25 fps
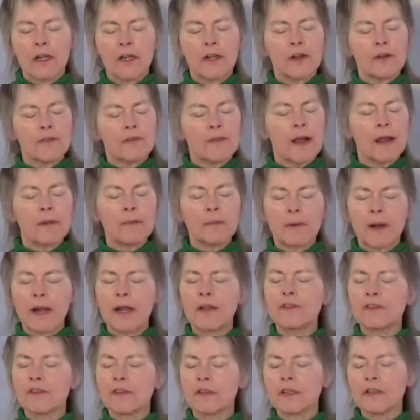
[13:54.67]
your
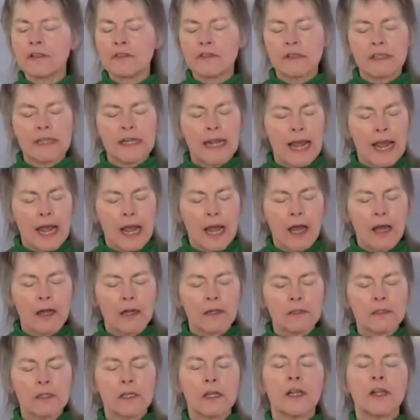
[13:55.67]
vibration is
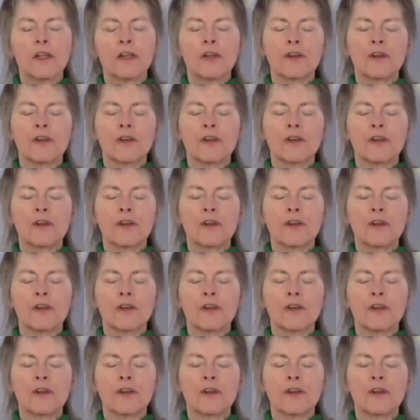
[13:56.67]
down,